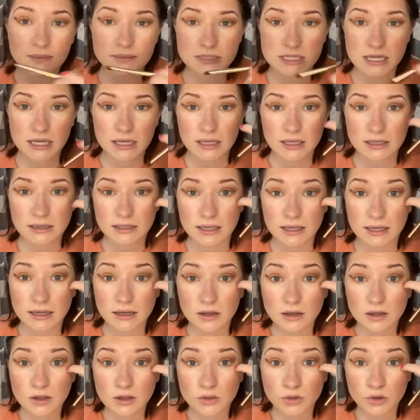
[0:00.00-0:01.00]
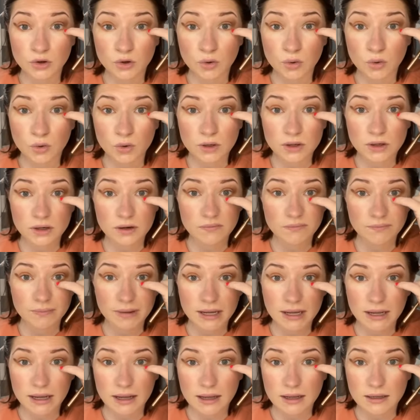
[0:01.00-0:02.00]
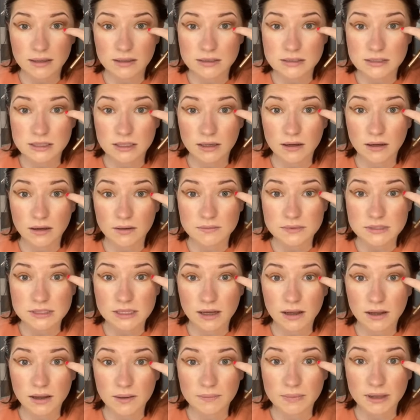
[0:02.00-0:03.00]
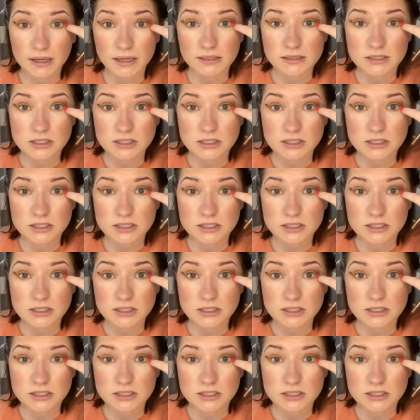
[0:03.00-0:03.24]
I'm taking like the corner of my eye as it comes up